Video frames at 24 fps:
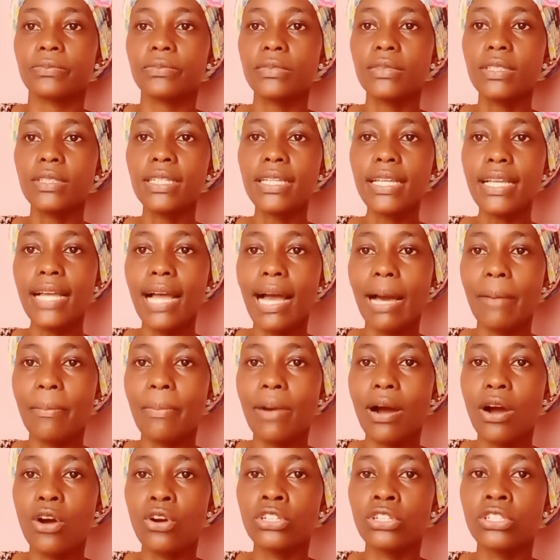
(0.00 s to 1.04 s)
about
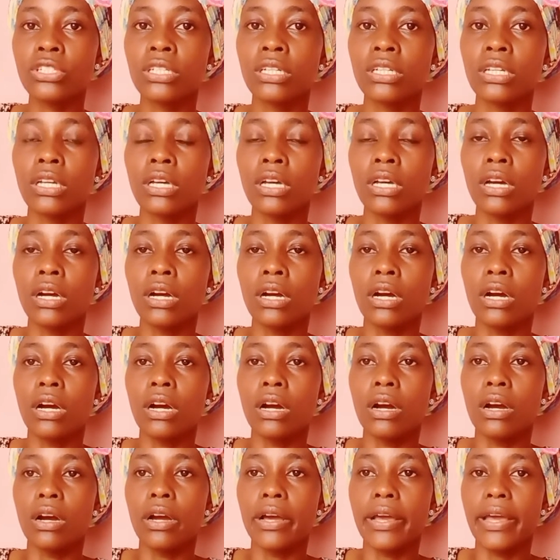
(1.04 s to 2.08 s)

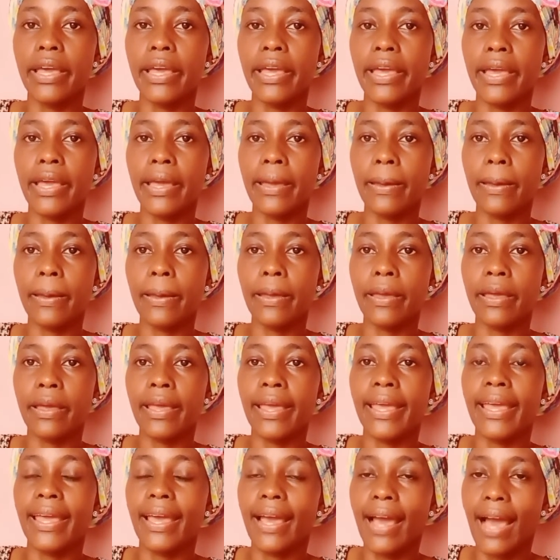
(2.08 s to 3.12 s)

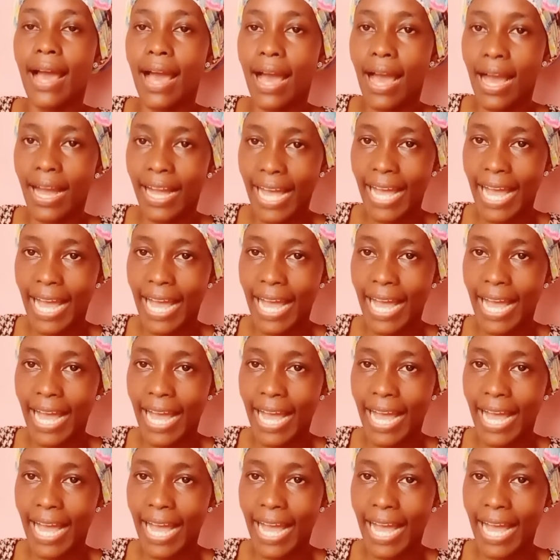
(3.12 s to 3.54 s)
can